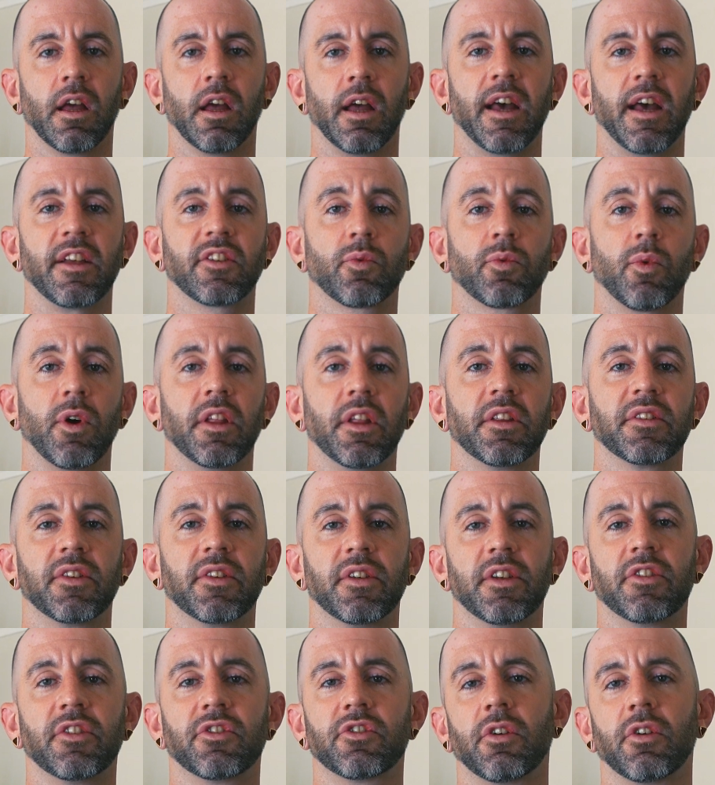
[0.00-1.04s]
as well as the
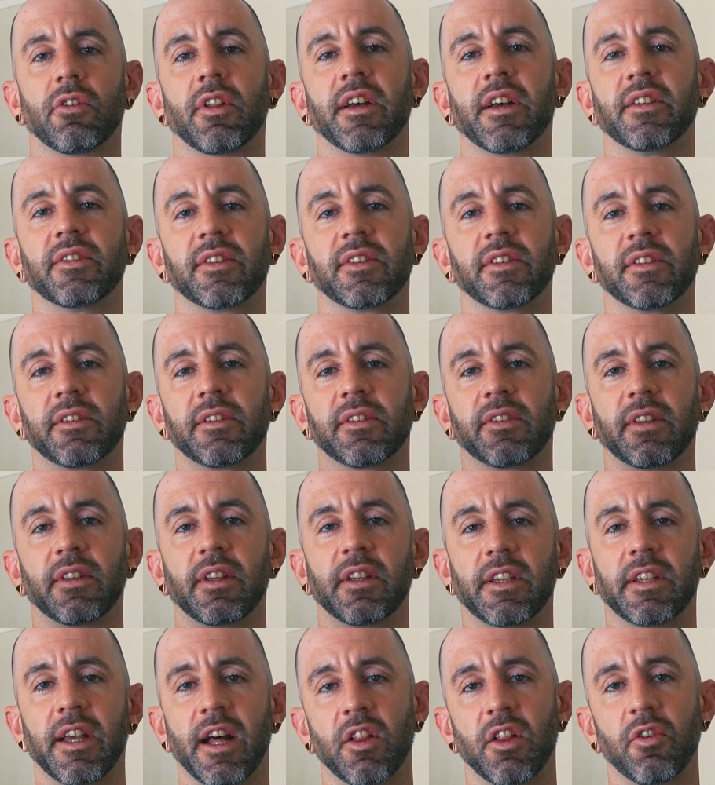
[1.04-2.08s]
distro license
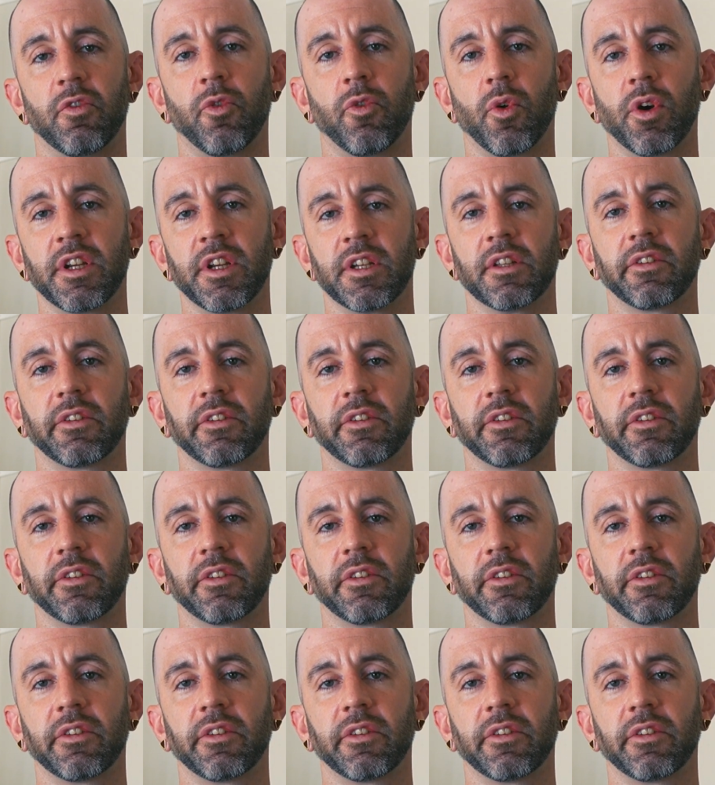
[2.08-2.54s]
in California,